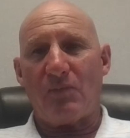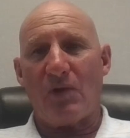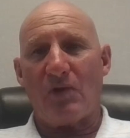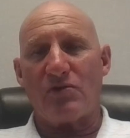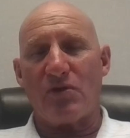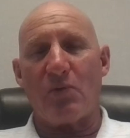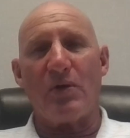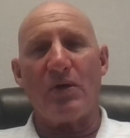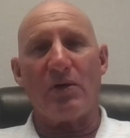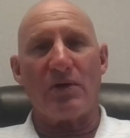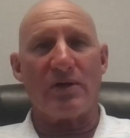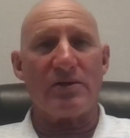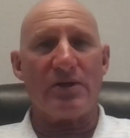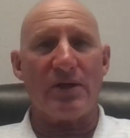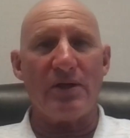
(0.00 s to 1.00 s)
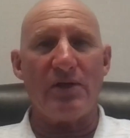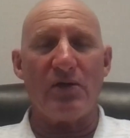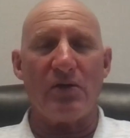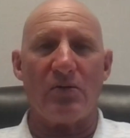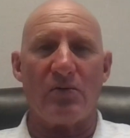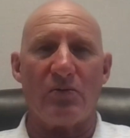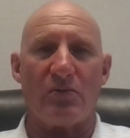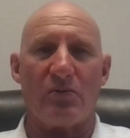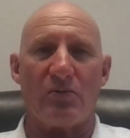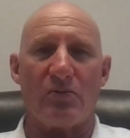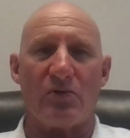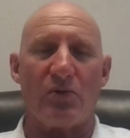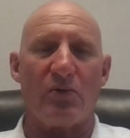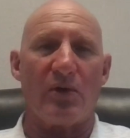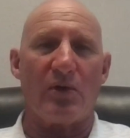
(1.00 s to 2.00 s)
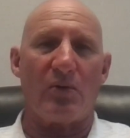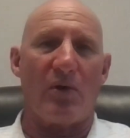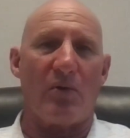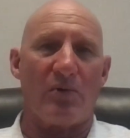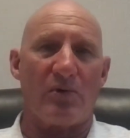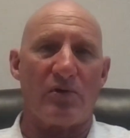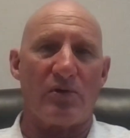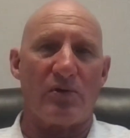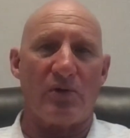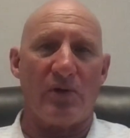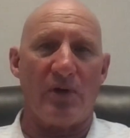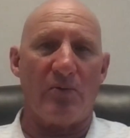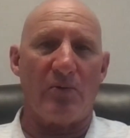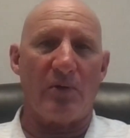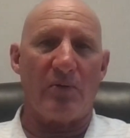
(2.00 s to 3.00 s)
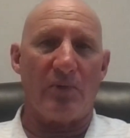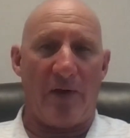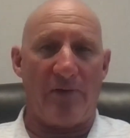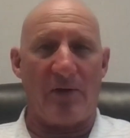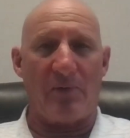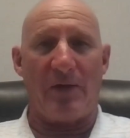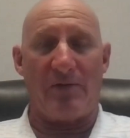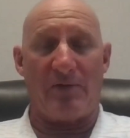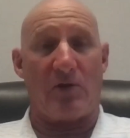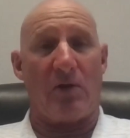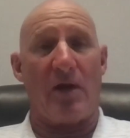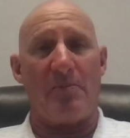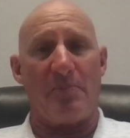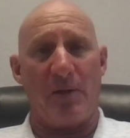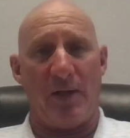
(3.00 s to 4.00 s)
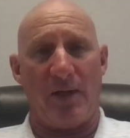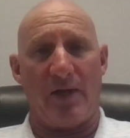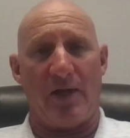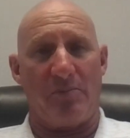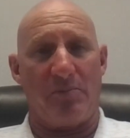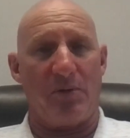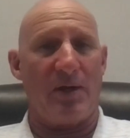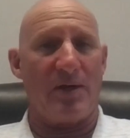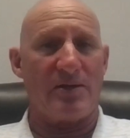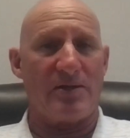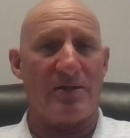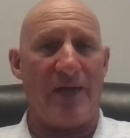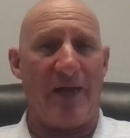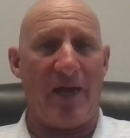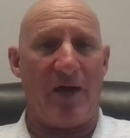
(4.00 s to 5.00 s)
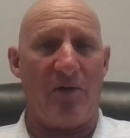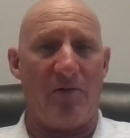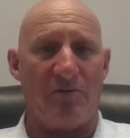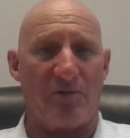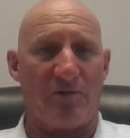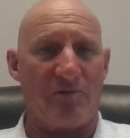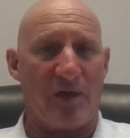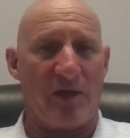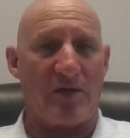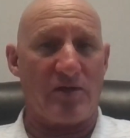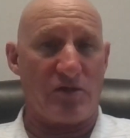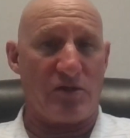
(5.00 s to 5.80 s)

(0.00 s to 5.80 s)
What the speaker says: So we'll continue doing what we're doing. I think we have a great plan in place now for phase